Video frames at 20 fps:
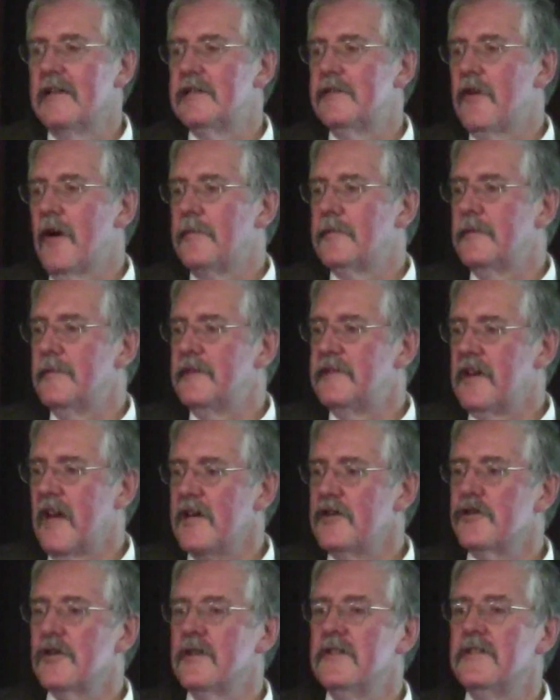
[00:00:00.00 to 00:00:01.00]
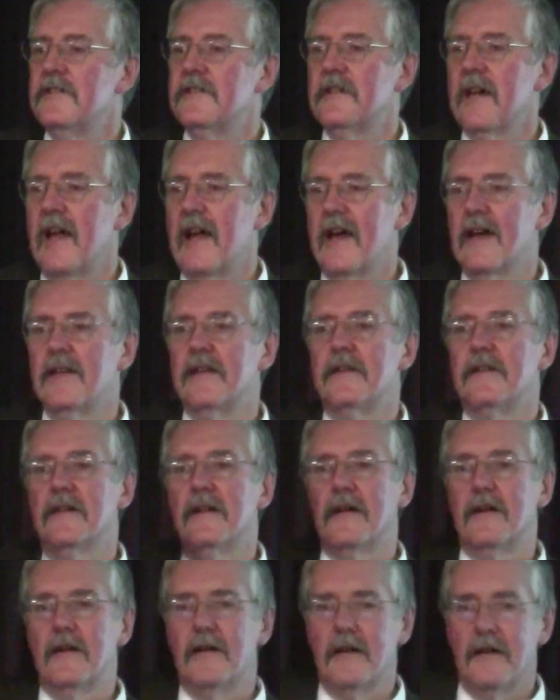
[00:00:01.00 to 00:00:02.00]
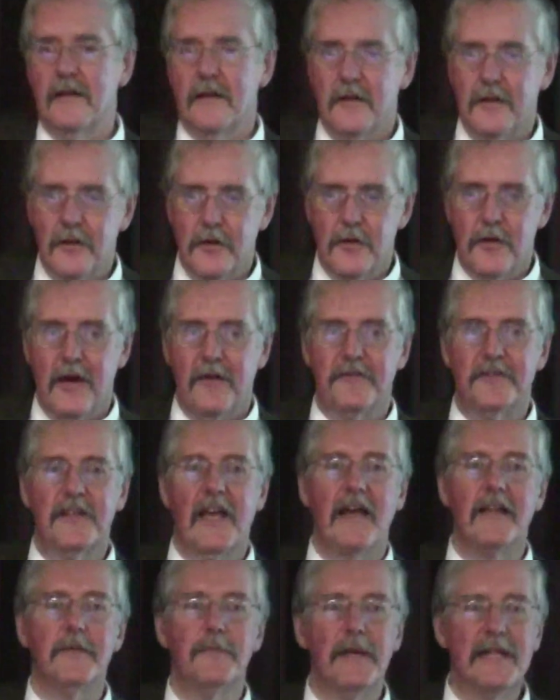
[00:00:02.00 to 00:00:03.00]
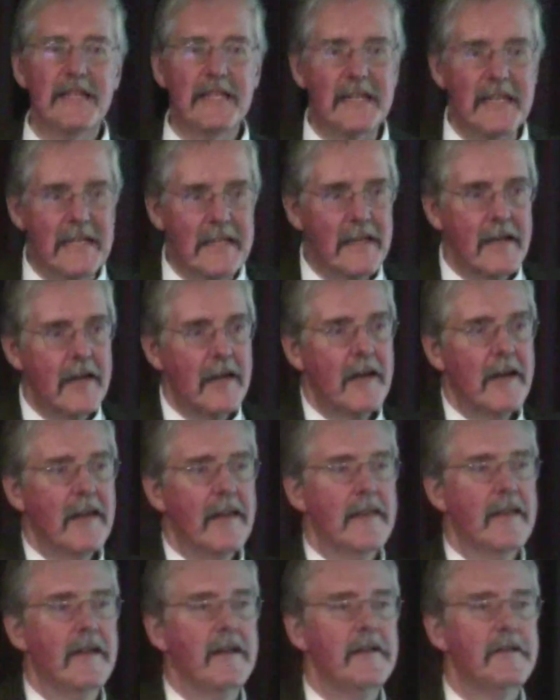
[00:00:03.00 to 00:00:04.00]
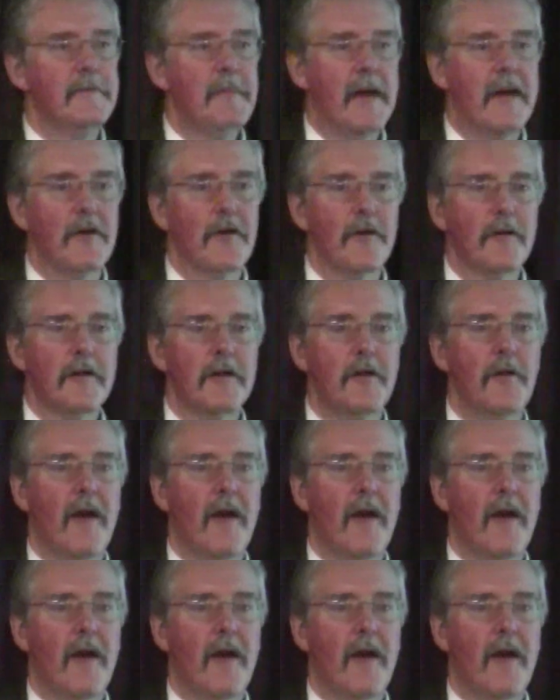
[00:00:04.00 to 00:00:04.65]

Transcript: kinds of optimizations, and you have scalability that is better.